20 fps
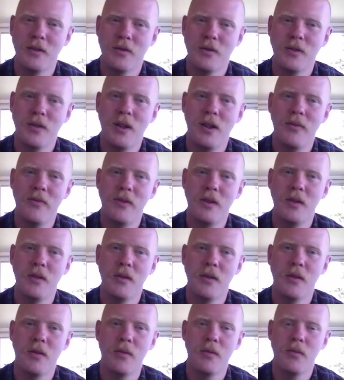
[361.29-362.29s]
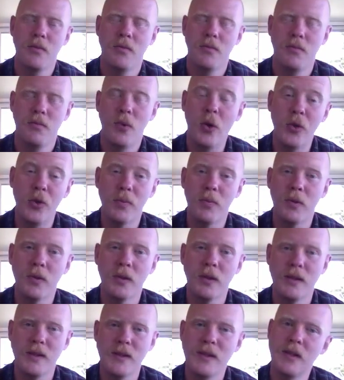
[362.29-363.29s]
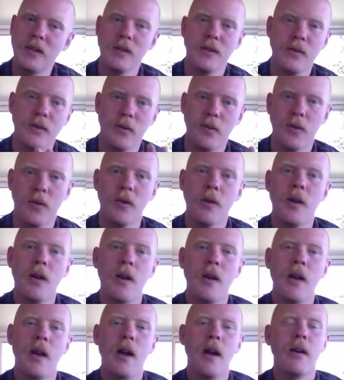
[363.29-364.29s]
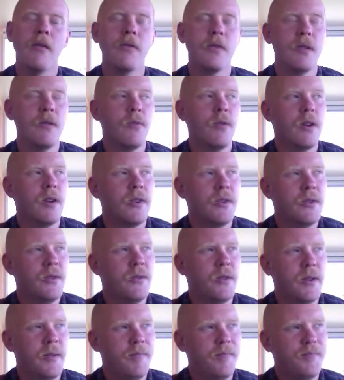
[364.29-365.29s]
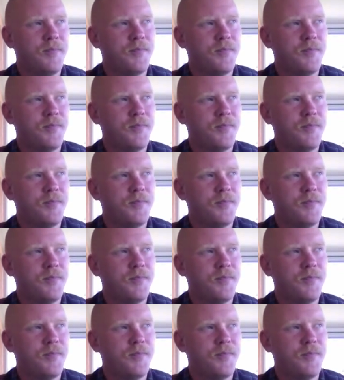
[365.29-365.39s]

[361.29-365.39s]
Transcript: yourself to do the multiple listens or however you want to do it.